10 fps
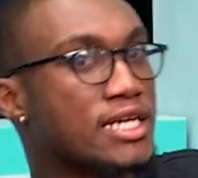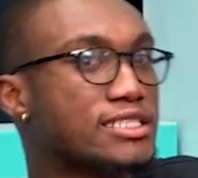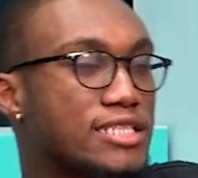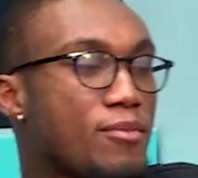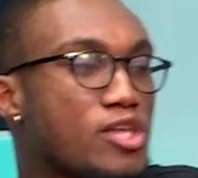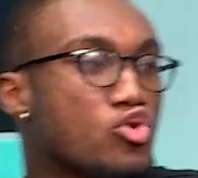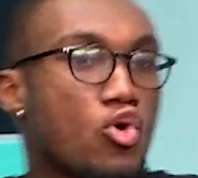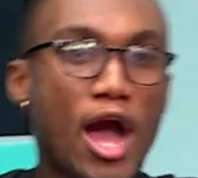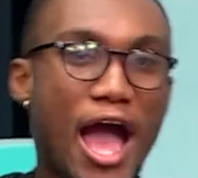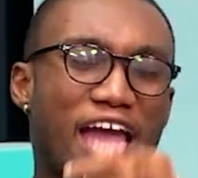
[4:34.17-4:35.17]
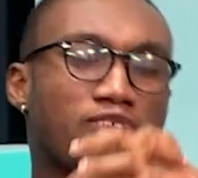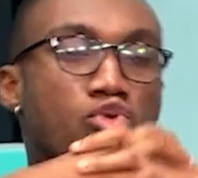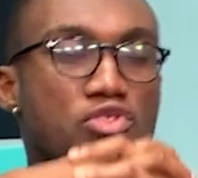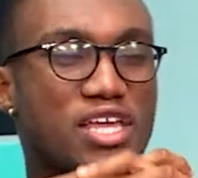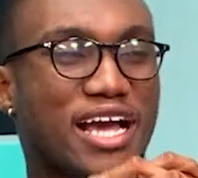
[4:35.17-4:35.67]
Semenyo, I
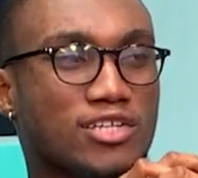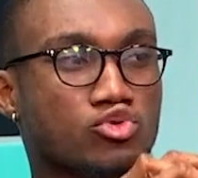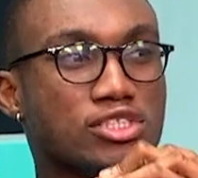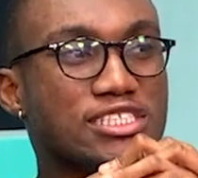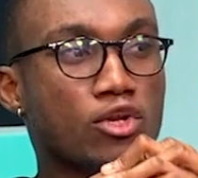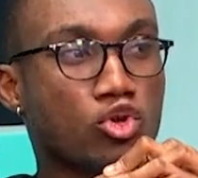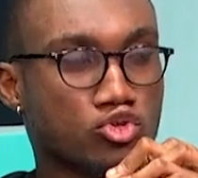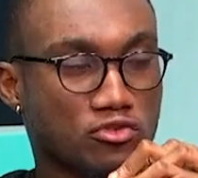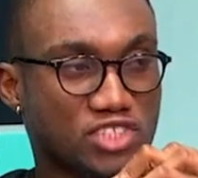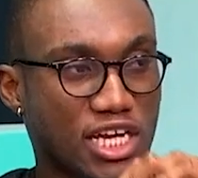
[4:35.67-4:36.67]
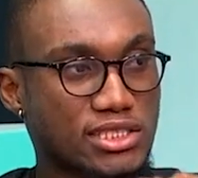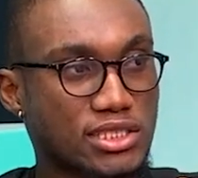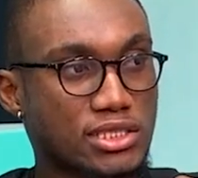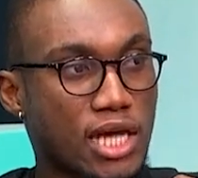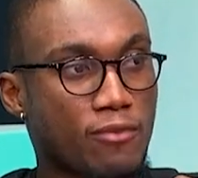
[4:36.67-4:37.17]
don't think, has gotten a lot of
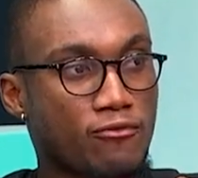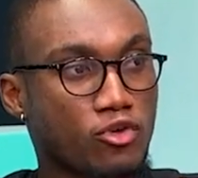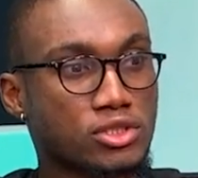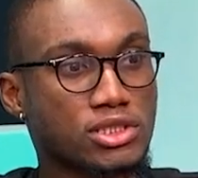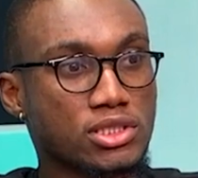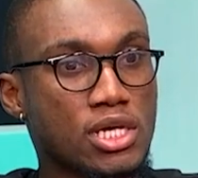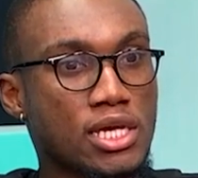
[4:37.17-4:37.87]
chances up front,